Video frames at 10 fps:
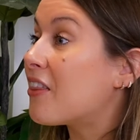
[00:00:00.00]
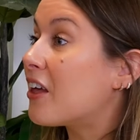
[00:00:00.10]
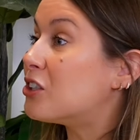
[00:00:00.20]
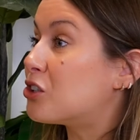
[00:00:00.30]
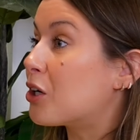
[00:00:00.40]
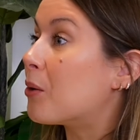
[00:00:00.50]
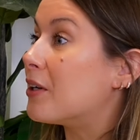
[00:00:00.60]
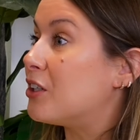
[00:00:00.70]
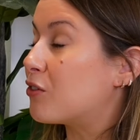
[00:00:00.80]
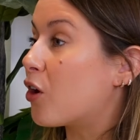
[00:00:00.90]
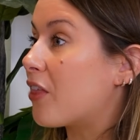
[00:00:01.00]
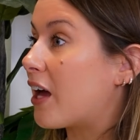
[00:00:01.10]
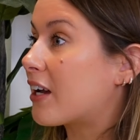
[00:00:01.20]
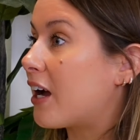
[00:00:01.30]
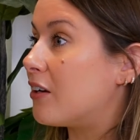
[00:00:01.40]
that's true. And you've got
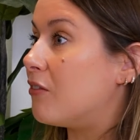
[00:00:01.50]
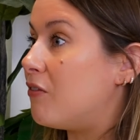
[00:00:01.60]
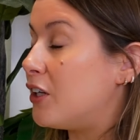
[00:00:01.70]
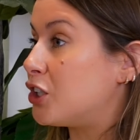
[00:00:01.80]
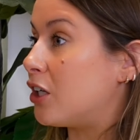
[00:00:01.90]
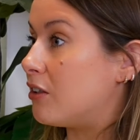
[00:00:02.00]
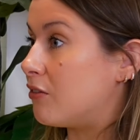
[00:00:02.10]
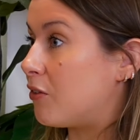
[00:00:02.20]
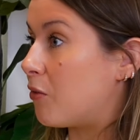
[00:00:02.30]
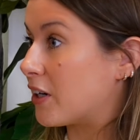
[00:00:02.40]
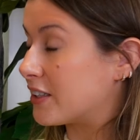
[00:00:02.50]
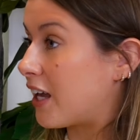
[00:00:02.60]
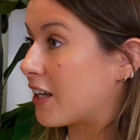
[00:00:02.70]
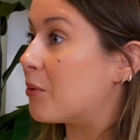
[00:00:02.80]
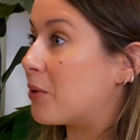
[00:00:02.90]
that kind of vision for
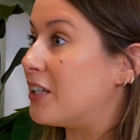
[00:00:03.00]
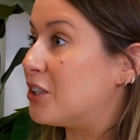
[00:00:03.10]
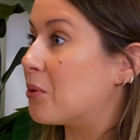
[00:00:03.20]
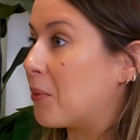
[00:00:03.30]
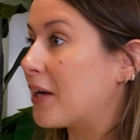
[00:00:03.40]
exactly what it is you want to